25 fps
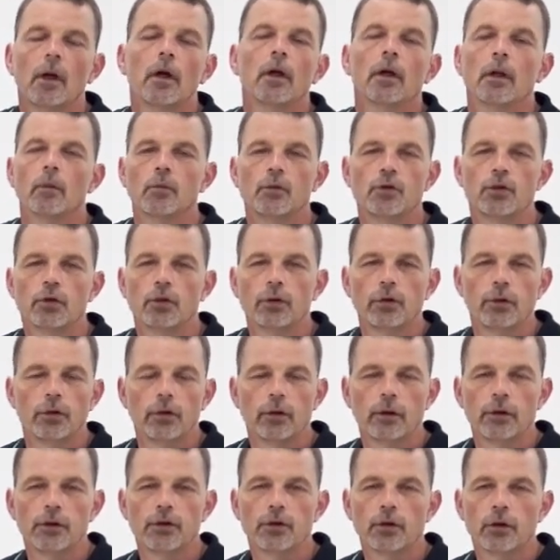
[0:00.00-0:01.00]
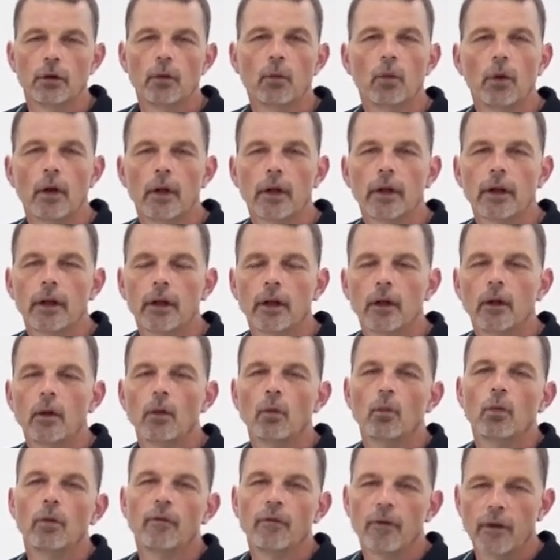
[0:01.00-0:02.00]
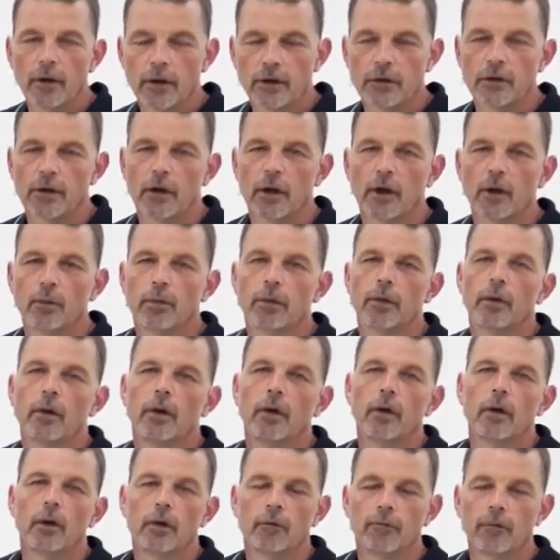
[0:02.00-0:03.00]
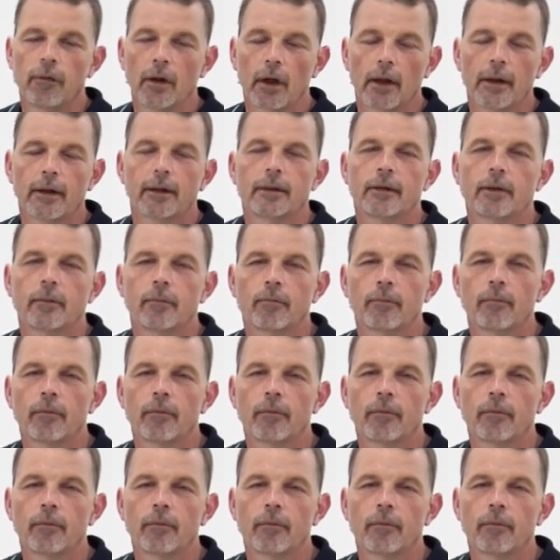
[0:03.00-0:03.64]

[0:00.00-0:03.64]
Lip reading: and I'm sure you'll enjoy working with this type of light.